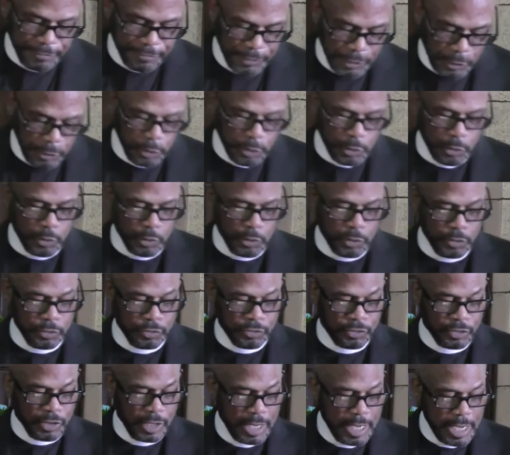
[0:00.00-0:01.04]

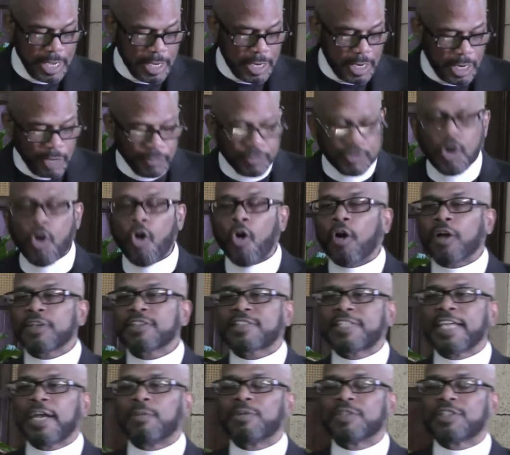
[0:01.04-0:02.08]
feuds. Of course,
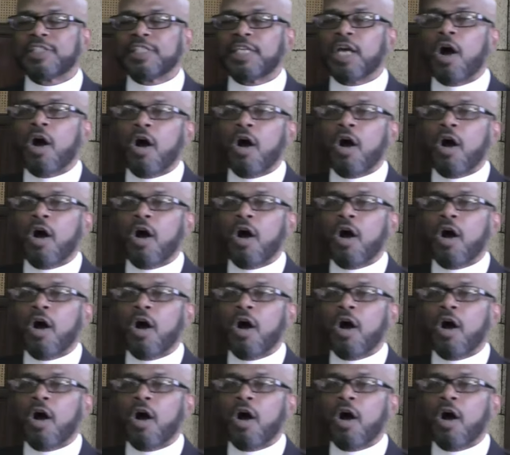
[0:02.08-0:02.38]
there was the